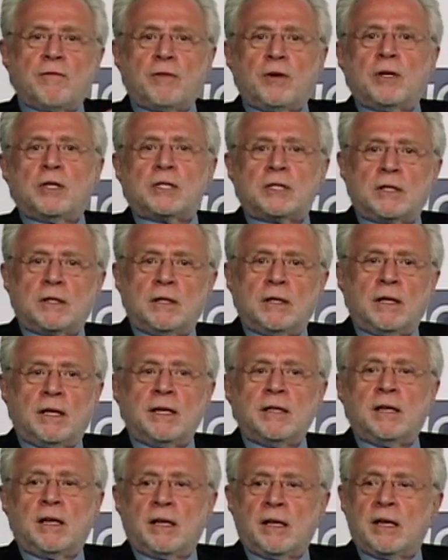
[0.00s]
first
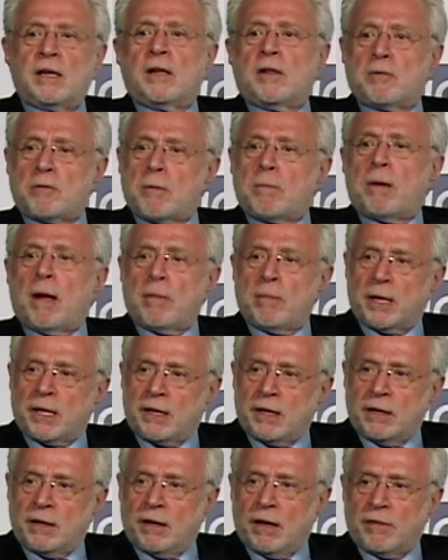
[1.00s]
Linda Lingle, the
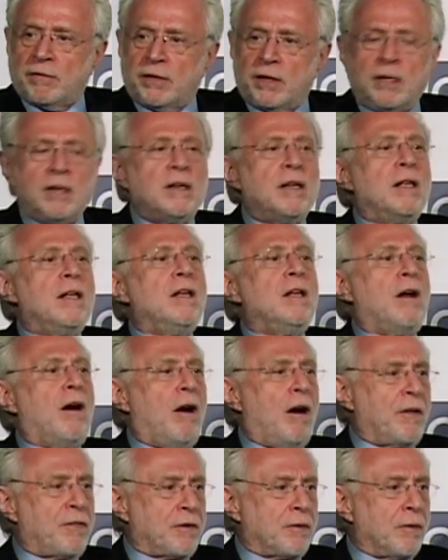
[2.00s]
Republican governor,
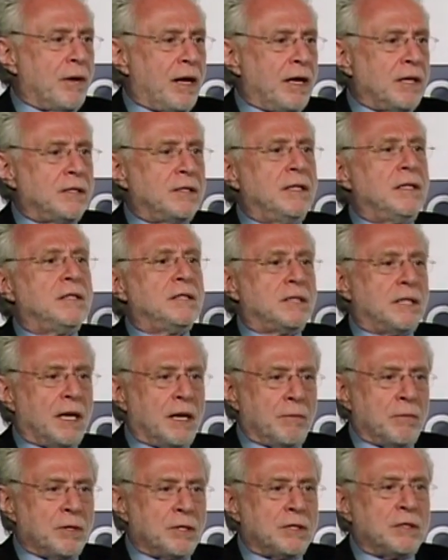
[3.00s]
authorized it,
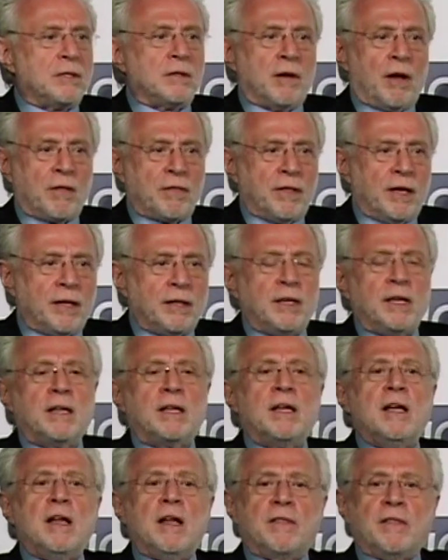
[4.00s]
said it was authentic.
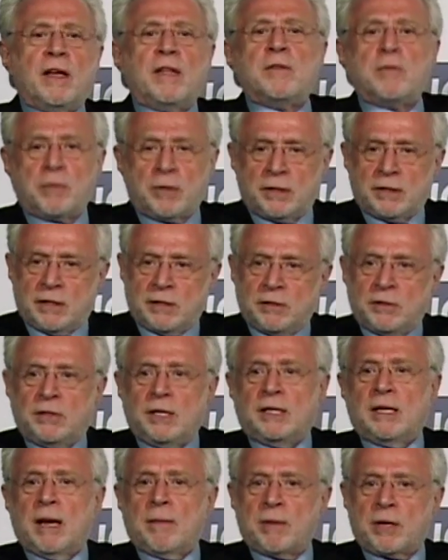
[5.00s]
Then
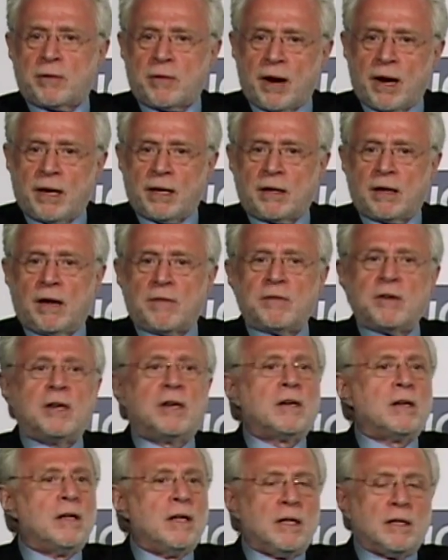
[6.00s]
the Democratic
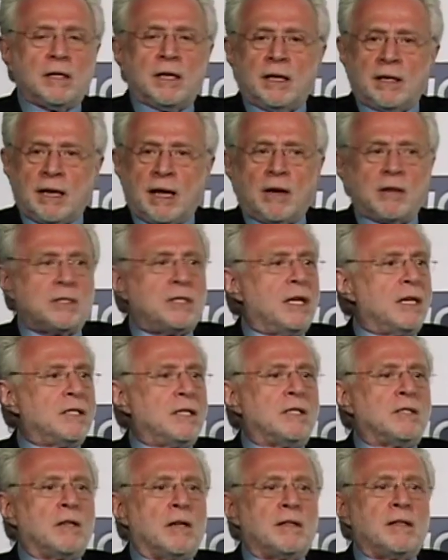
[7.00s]
governor now
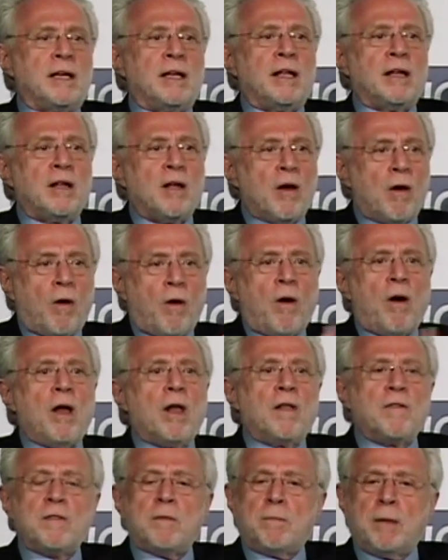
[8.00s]
says it's authentic.
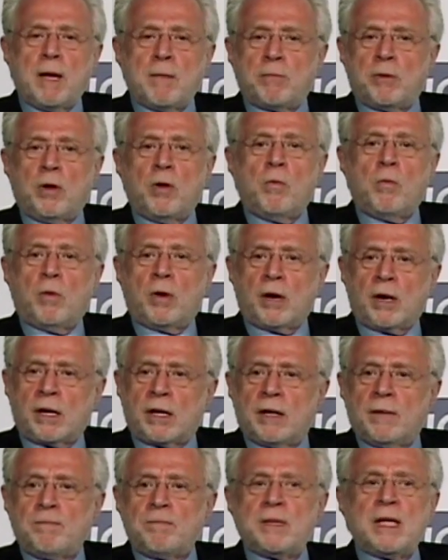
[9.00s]
All of the people who
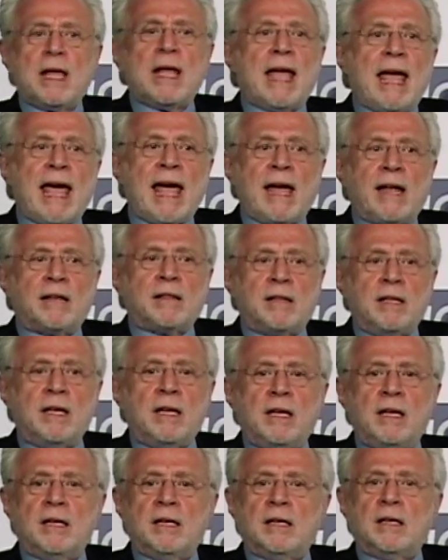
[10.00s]
work at
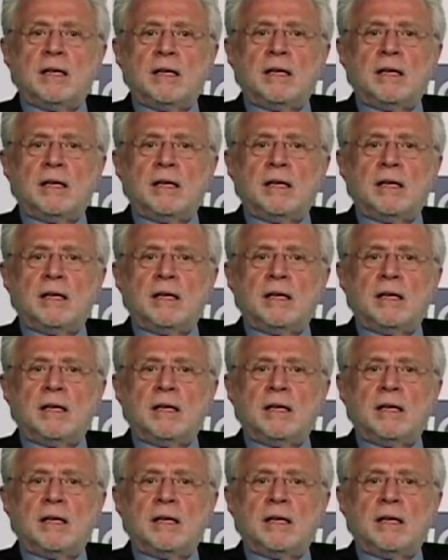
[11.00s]
the